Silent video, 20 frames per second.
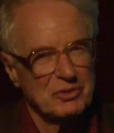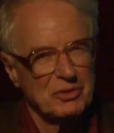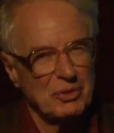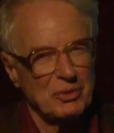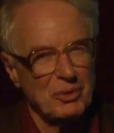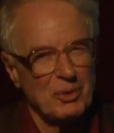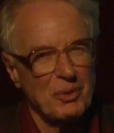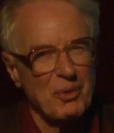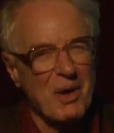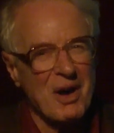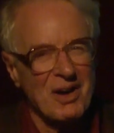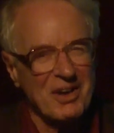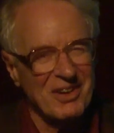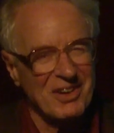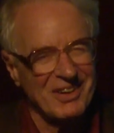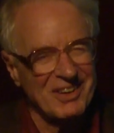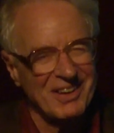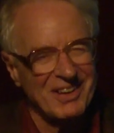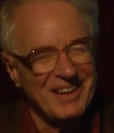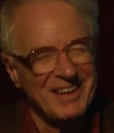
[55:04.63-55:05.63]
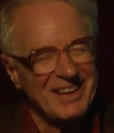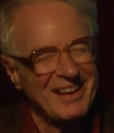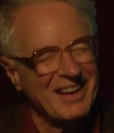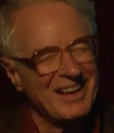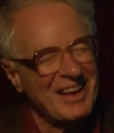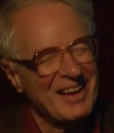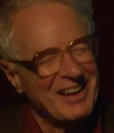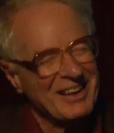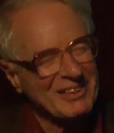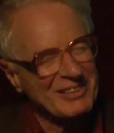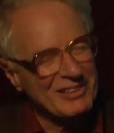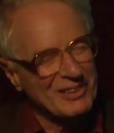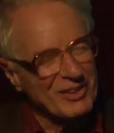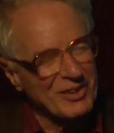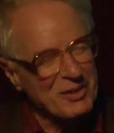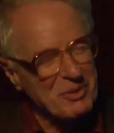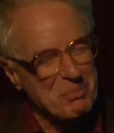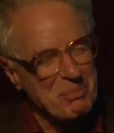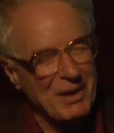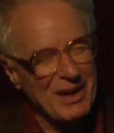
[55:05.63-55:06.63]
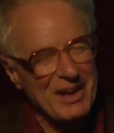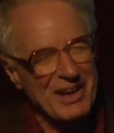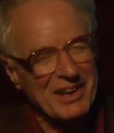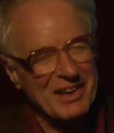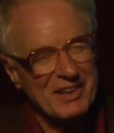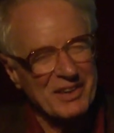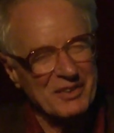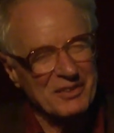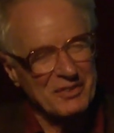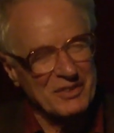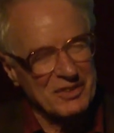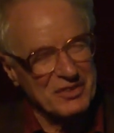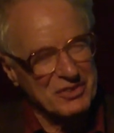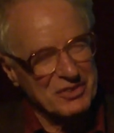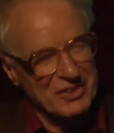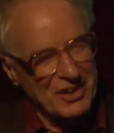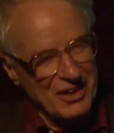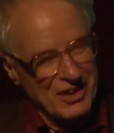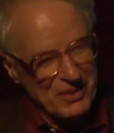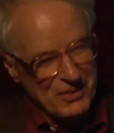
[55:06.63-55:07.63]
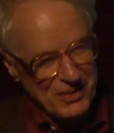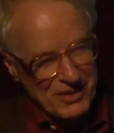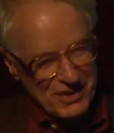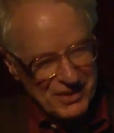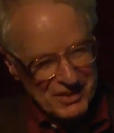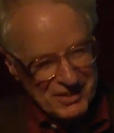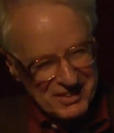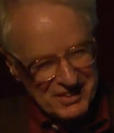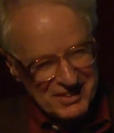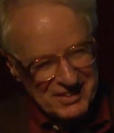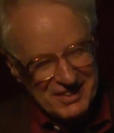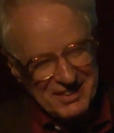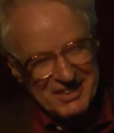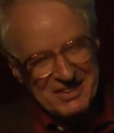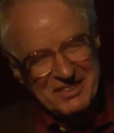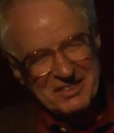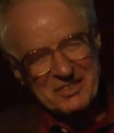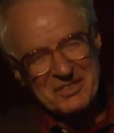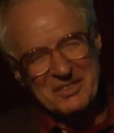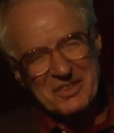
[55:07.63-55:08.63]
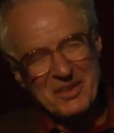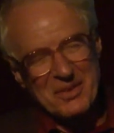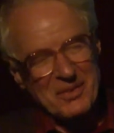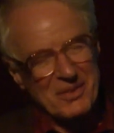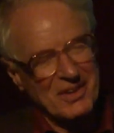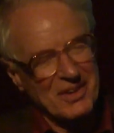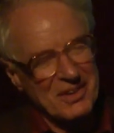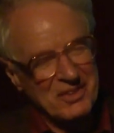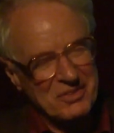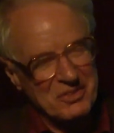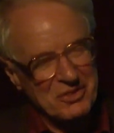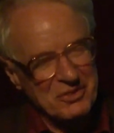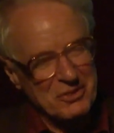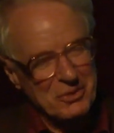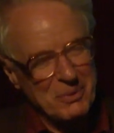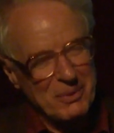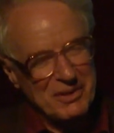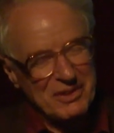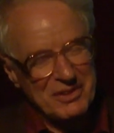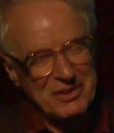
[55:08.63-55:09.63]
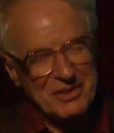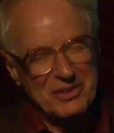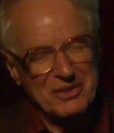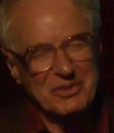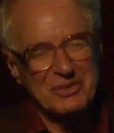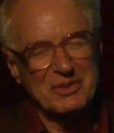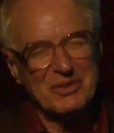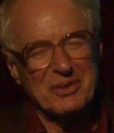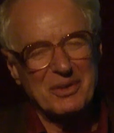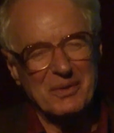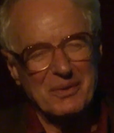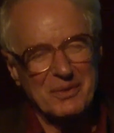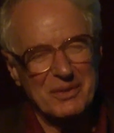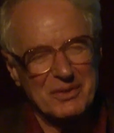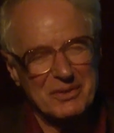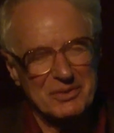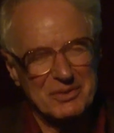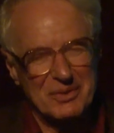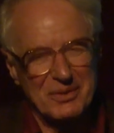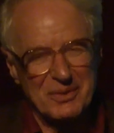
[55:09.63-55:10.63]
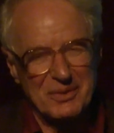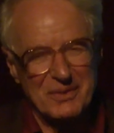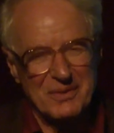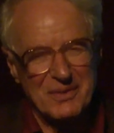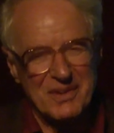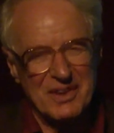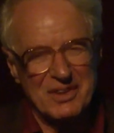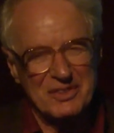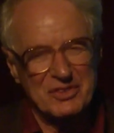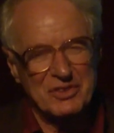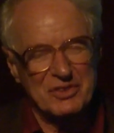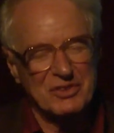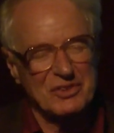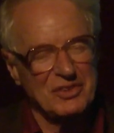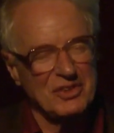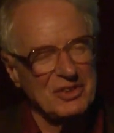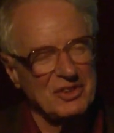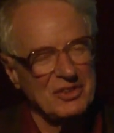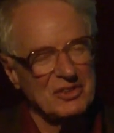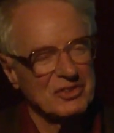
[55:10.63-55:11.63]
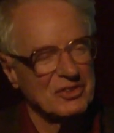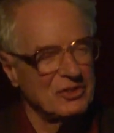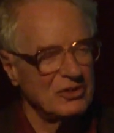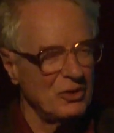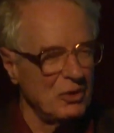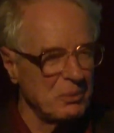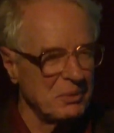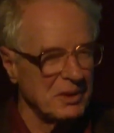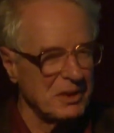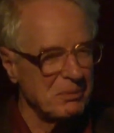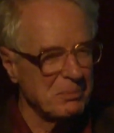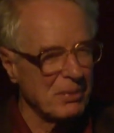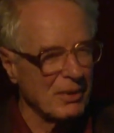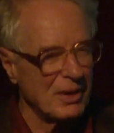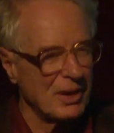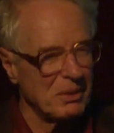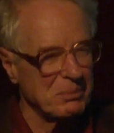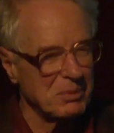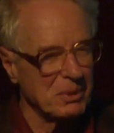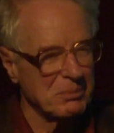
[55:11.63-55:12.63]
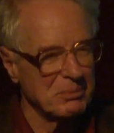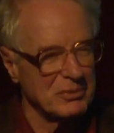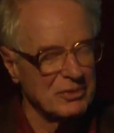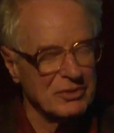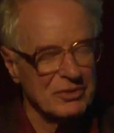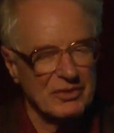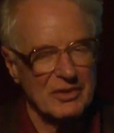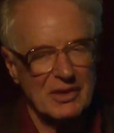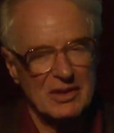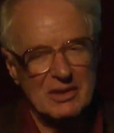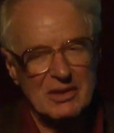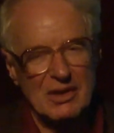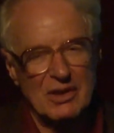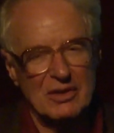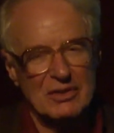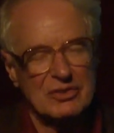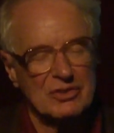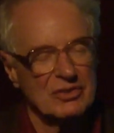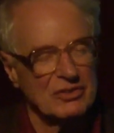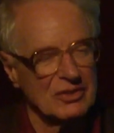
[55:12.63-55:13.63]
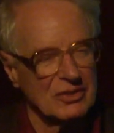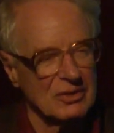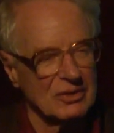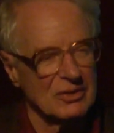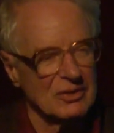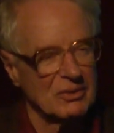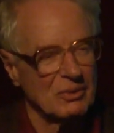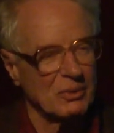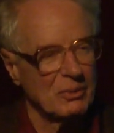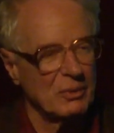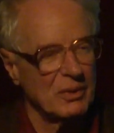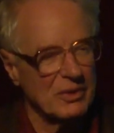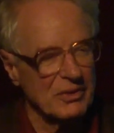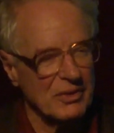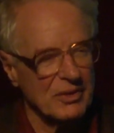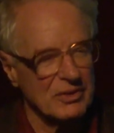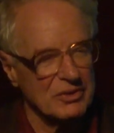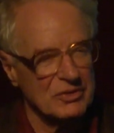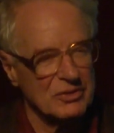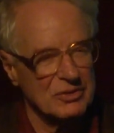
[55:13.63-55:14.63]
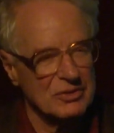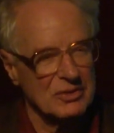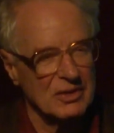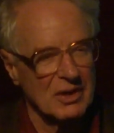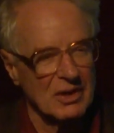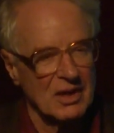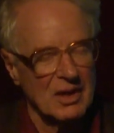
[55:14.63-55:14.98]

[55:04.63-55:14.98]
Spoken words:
to look back at this era, you know, 120 years ago or so, and see so many problems that are still with us.